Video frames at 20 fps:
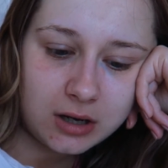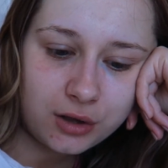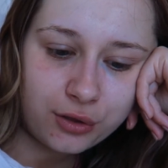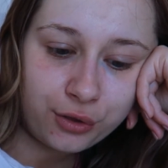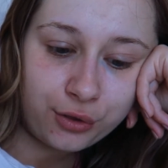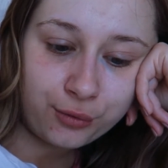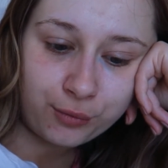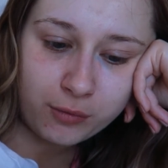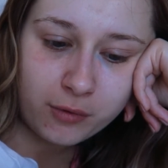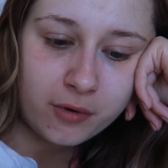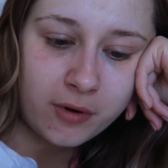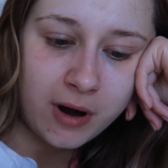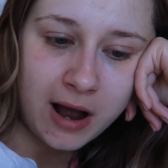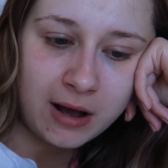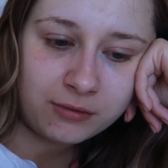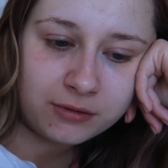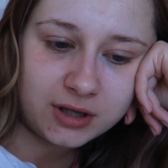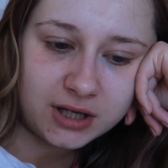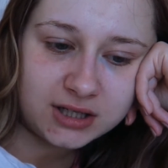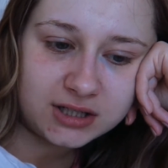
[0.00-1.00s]

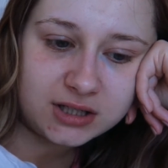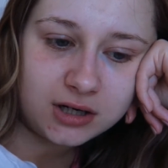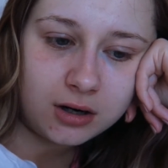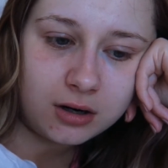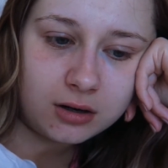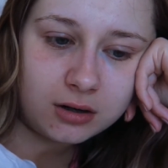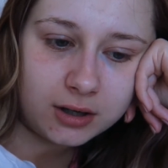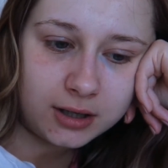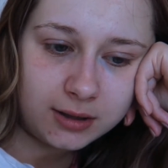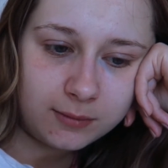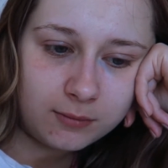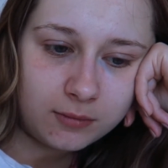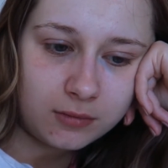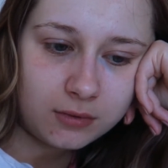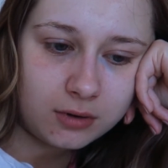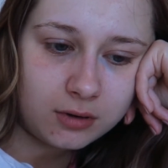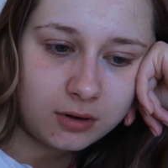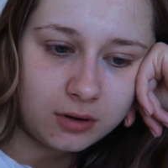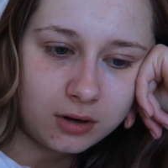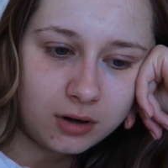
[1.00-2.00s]
throughout that
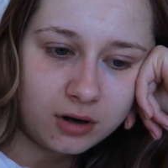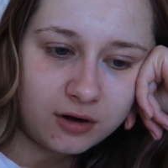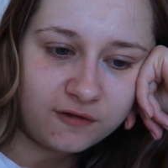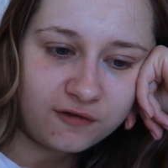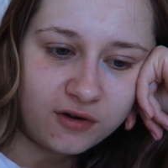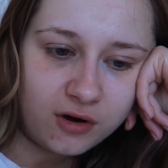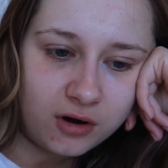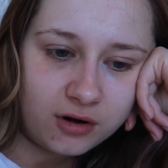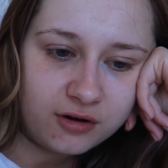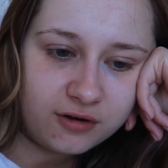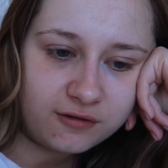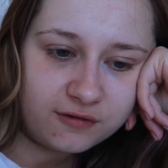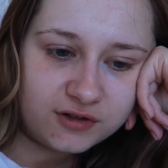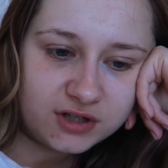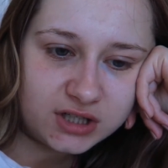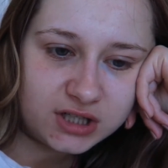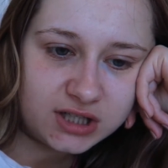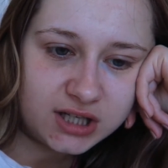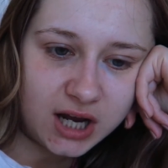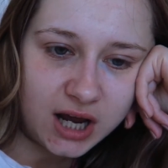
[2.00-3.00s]
time, I've kind of
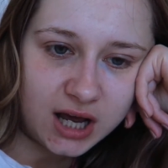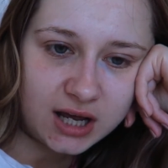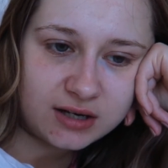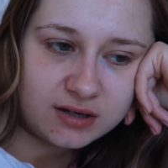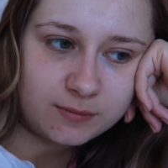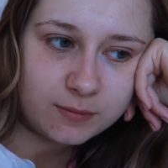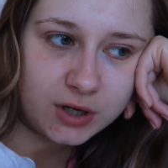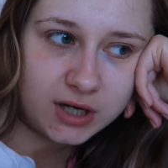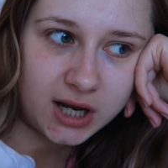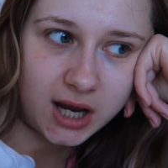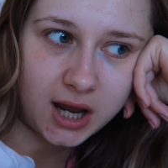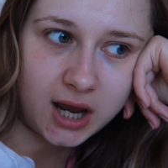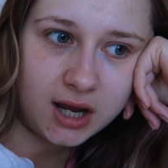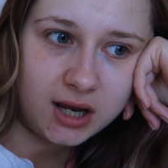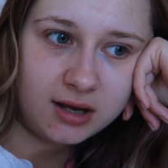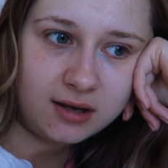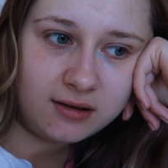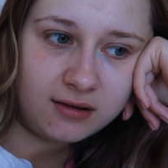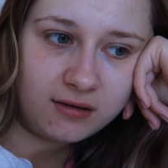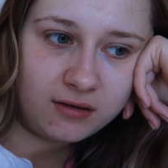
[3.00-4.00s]
just had my
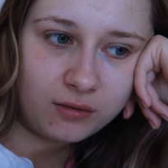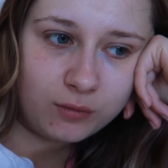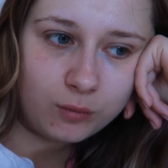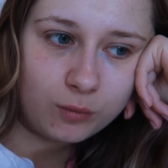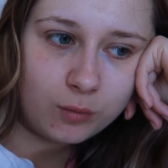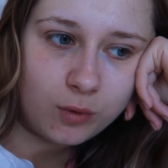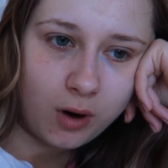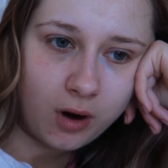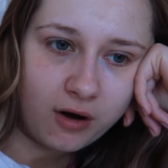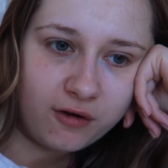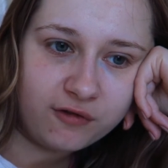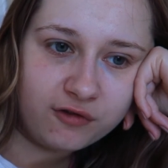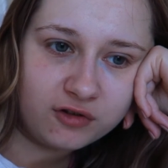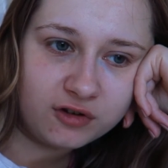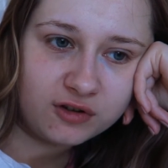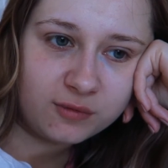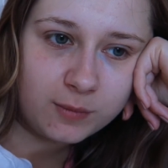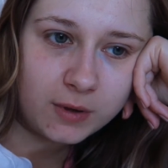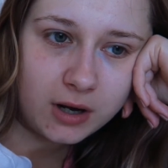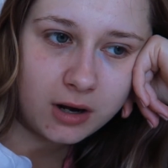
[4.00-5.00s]
days where I've
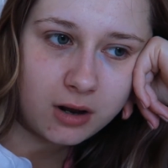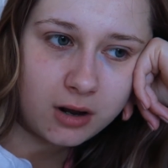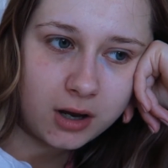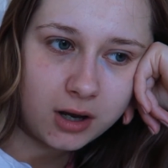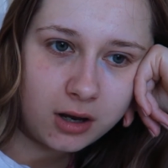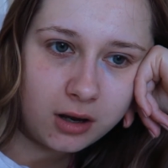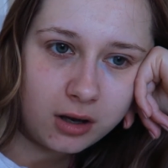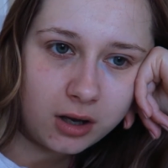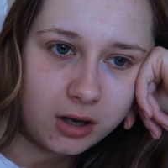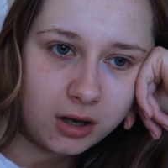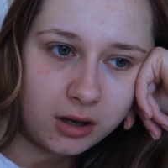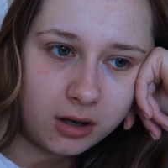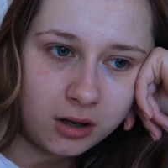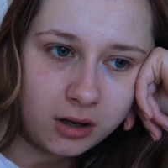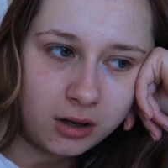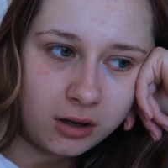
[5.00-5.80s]
just been like,